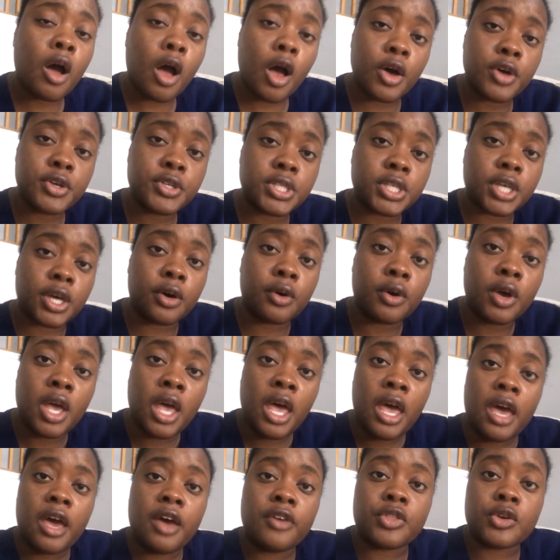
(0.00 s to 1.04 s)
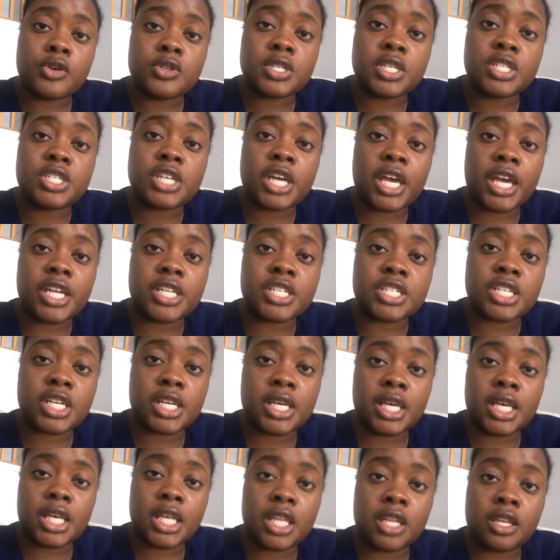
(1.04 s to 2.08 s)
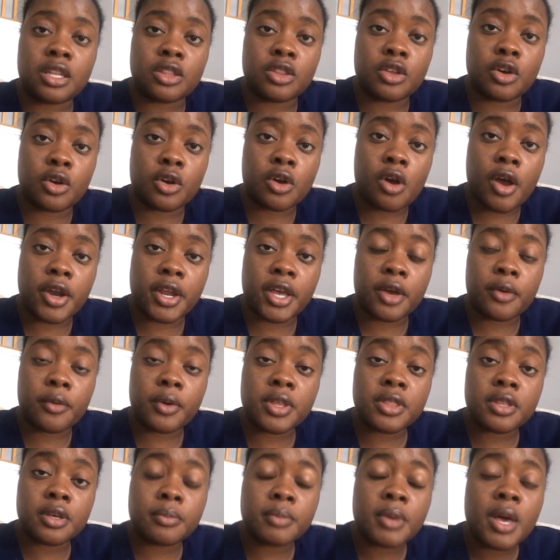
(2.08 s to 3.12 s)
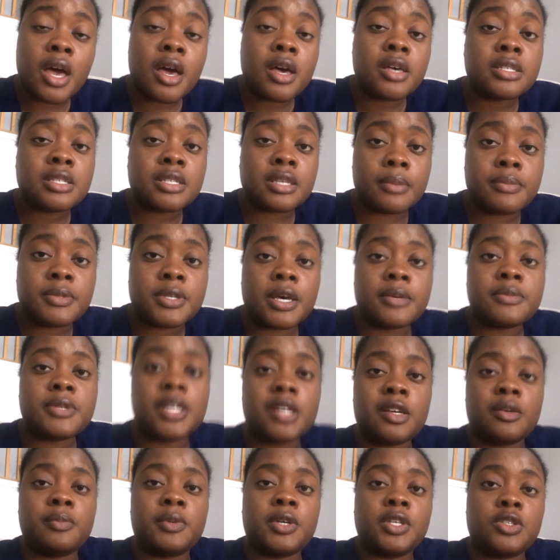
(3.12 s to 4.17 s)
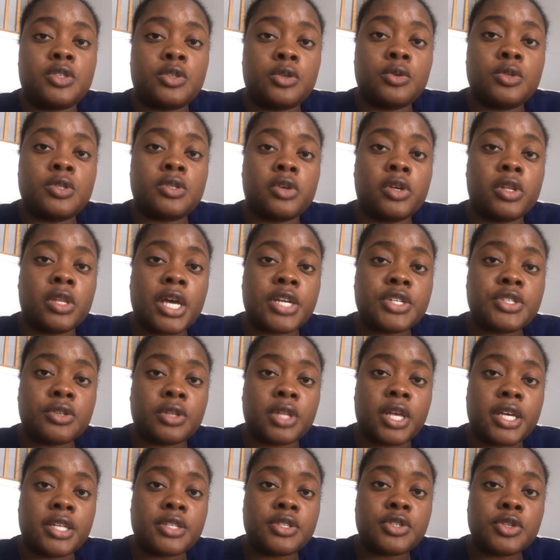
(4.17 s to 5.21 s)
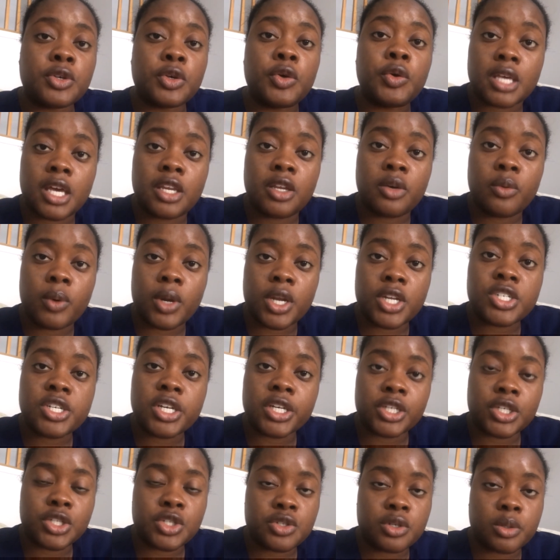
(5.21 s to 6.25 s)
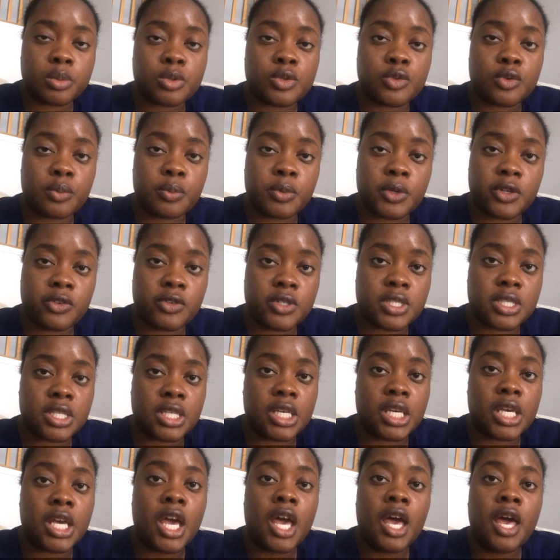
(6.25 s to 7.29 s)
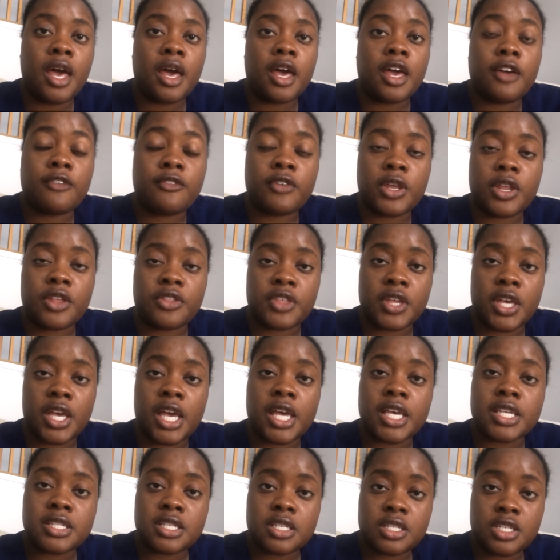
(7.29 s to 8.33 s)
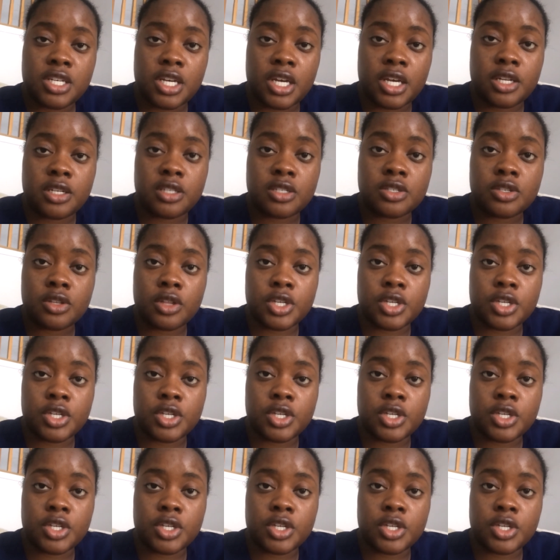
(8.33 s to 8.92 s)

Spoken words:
Also, if there's a change in their cardiac rhythm, sometimes that can be due to electrolytes. So you want to check your strips for previously if anything is a change, so